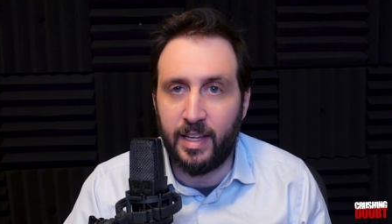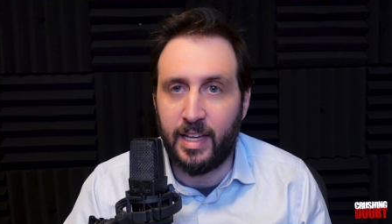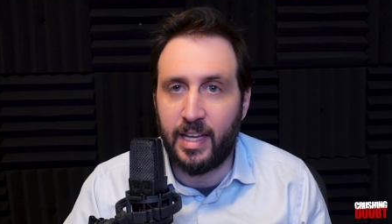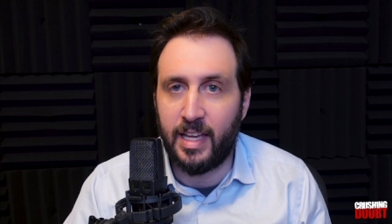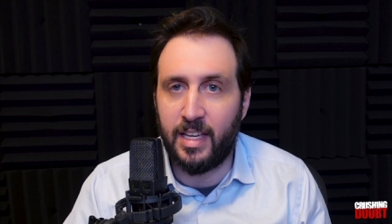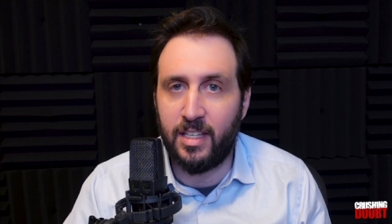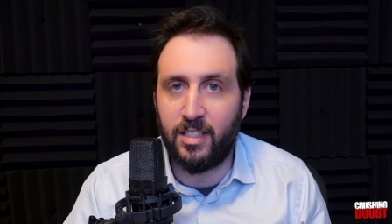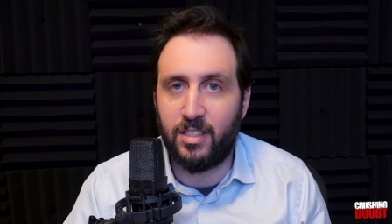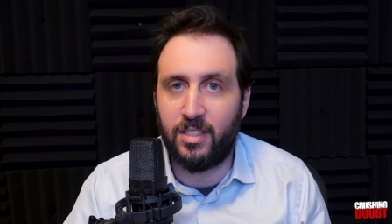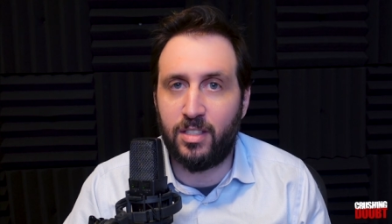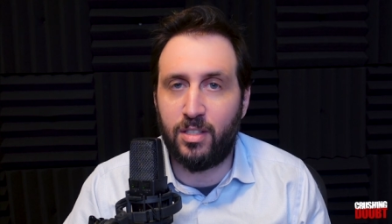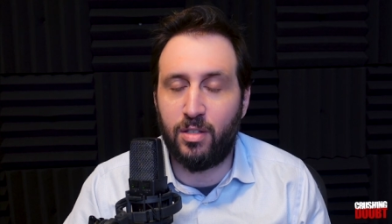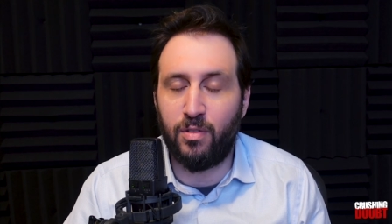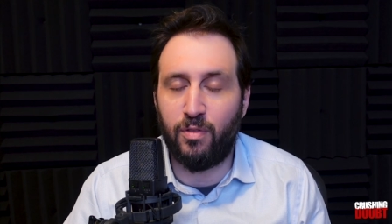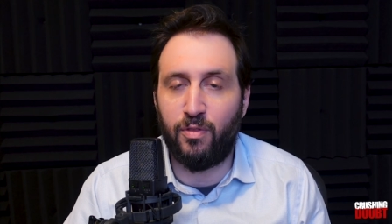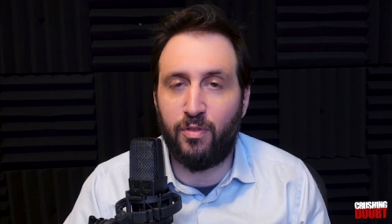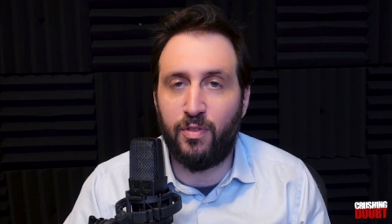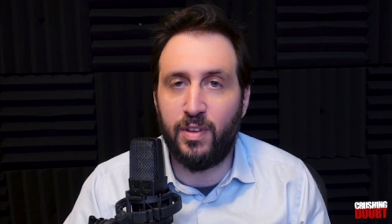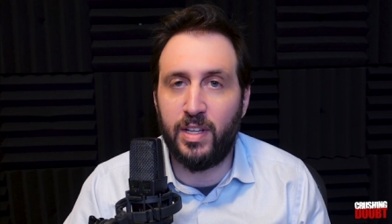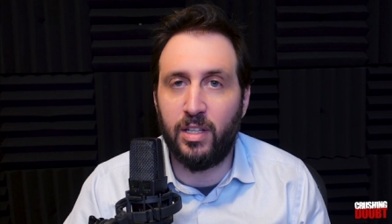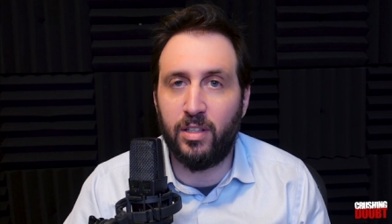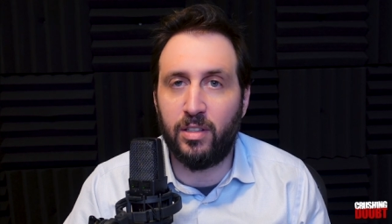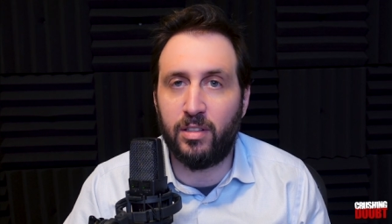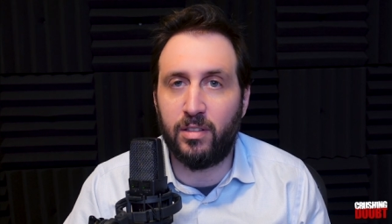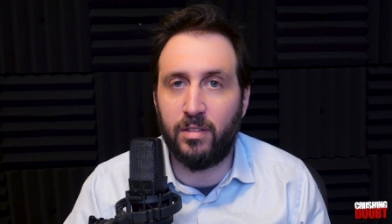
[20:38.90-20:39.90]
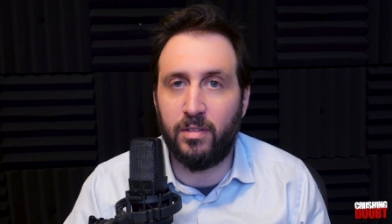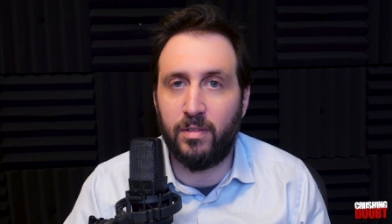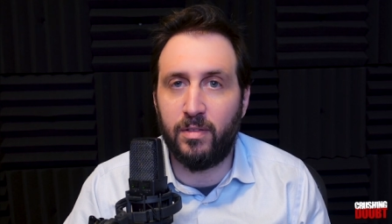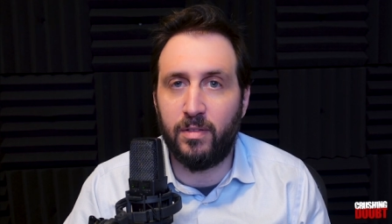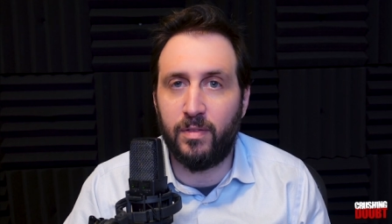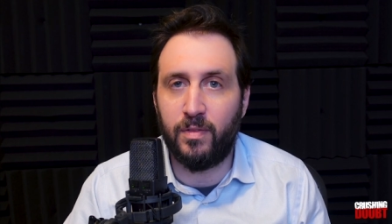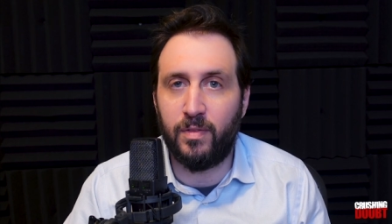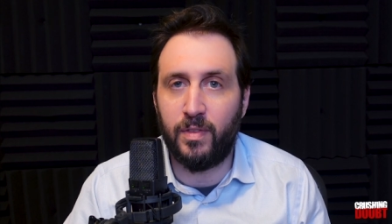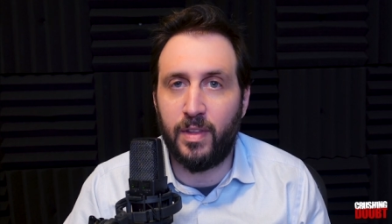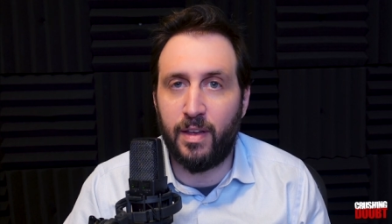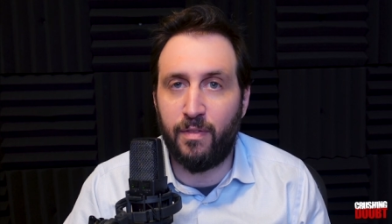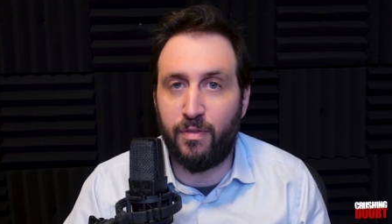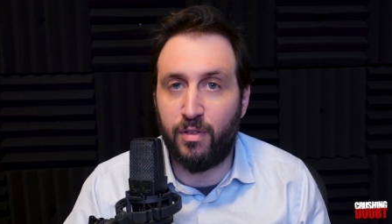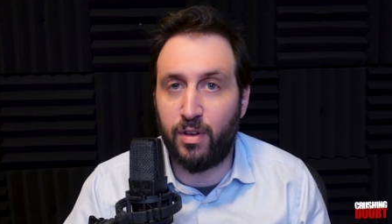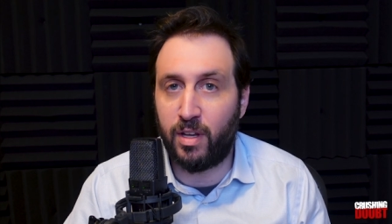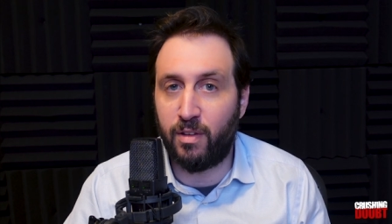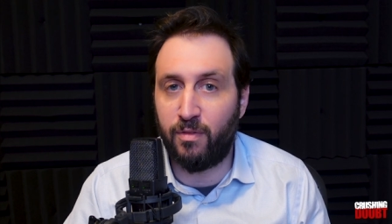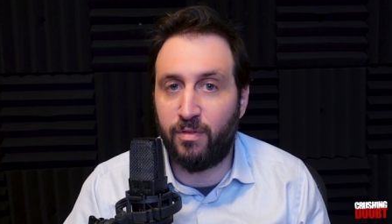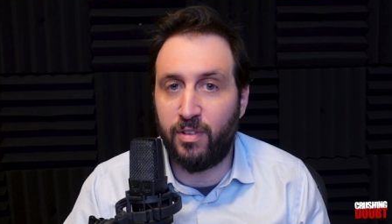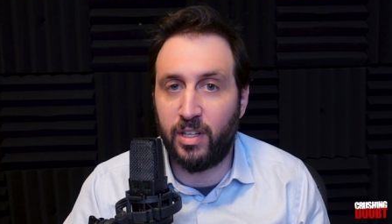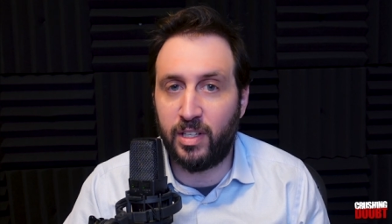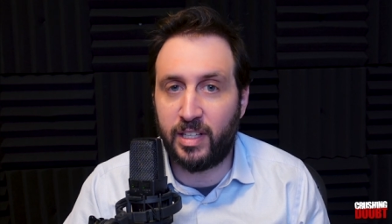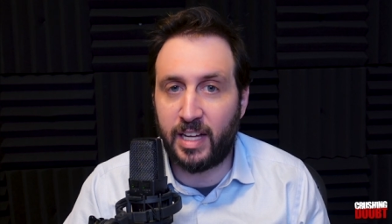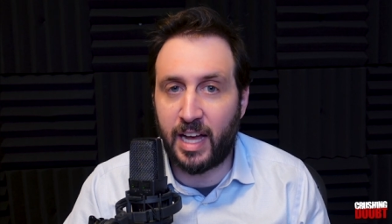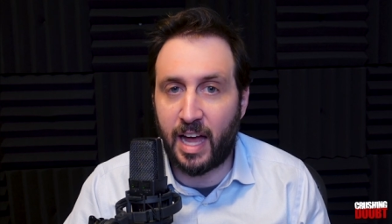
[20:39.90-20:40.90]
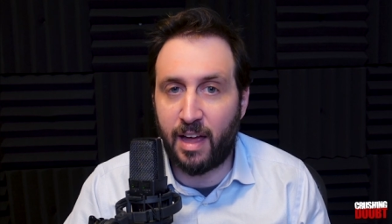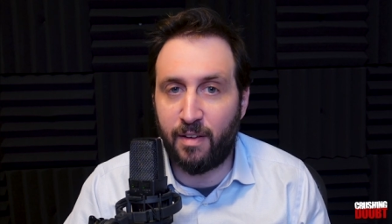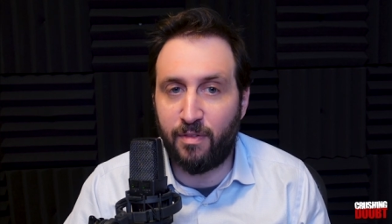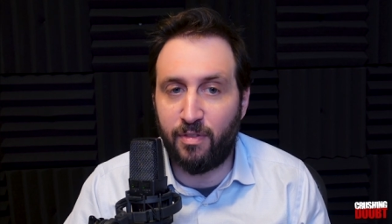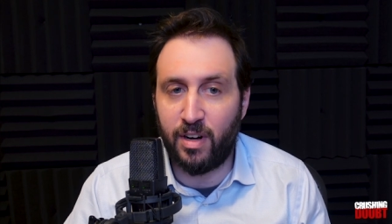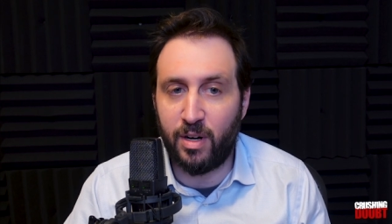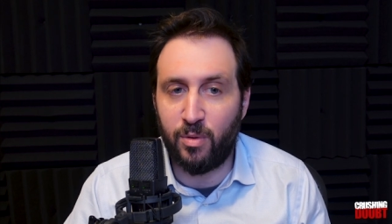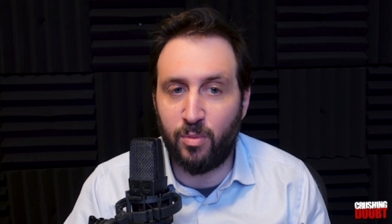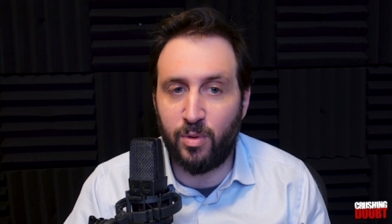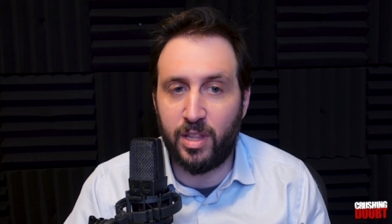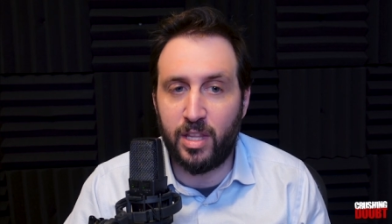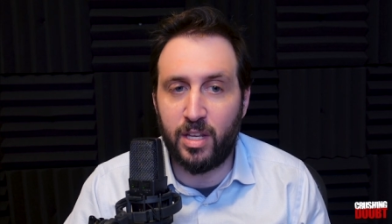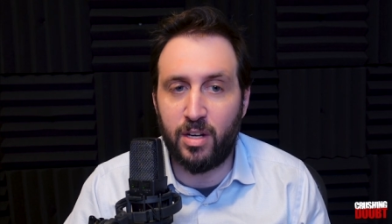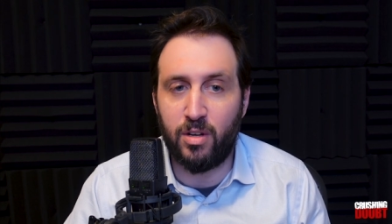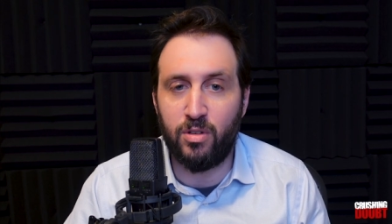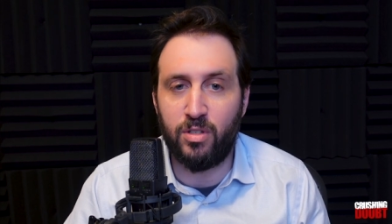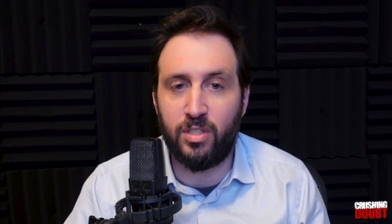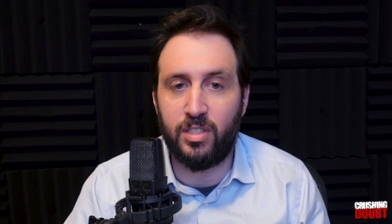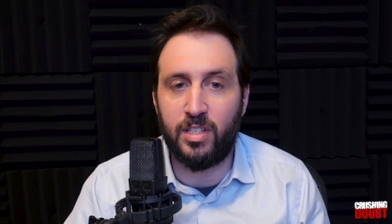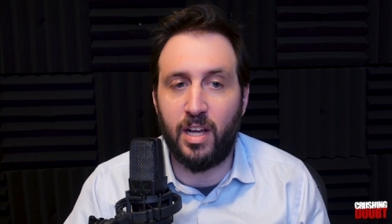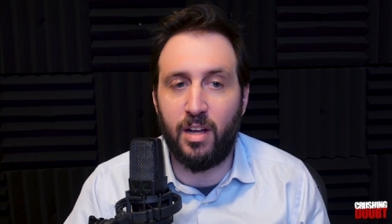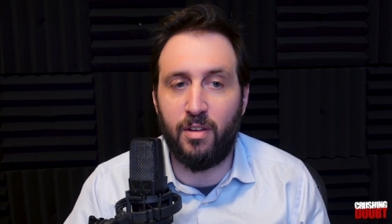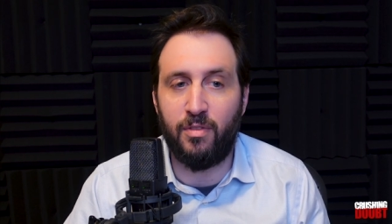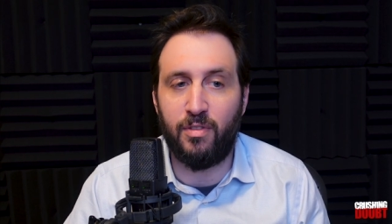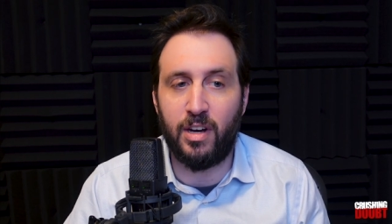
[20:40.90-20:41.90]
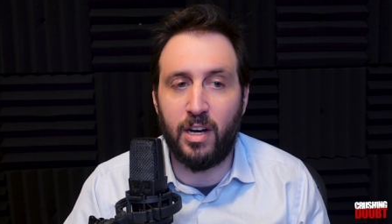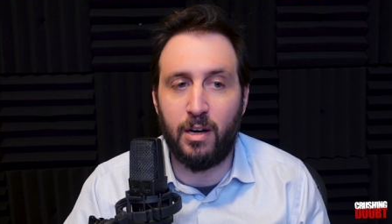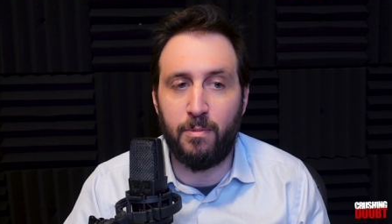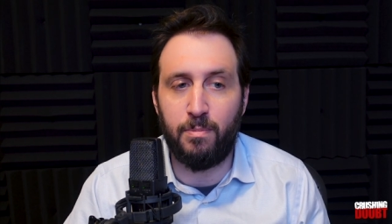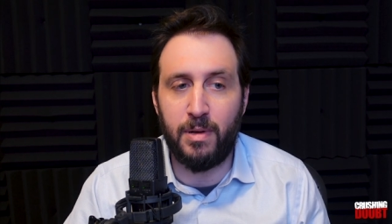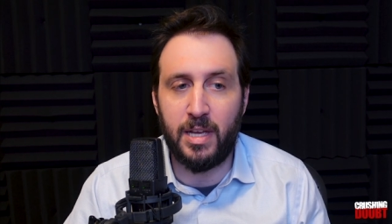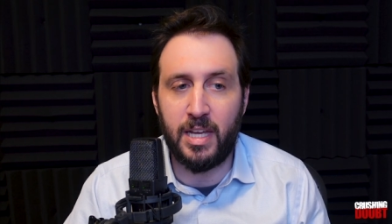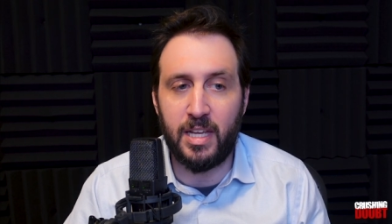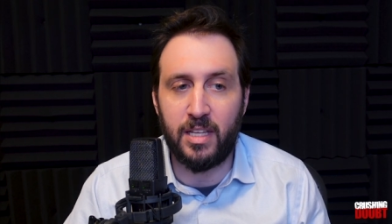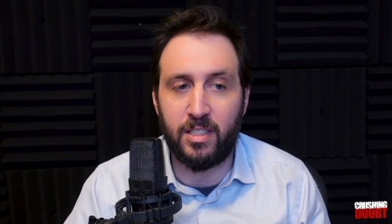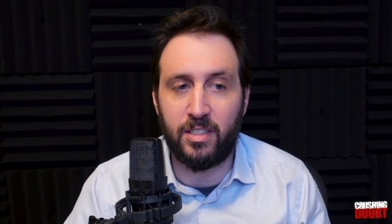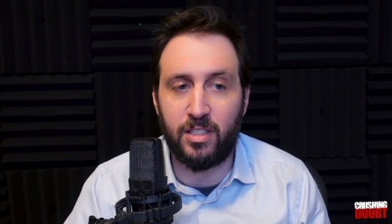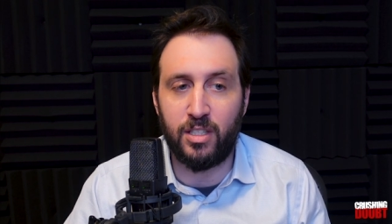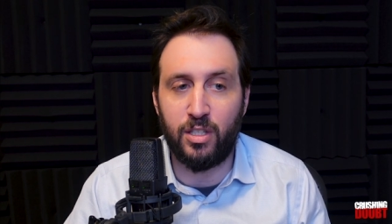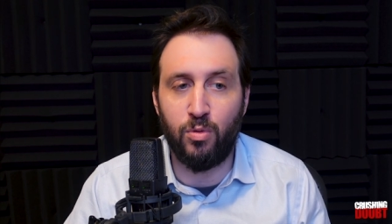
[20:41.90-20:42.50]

is to feel if you can feel confident within yourself and at peace,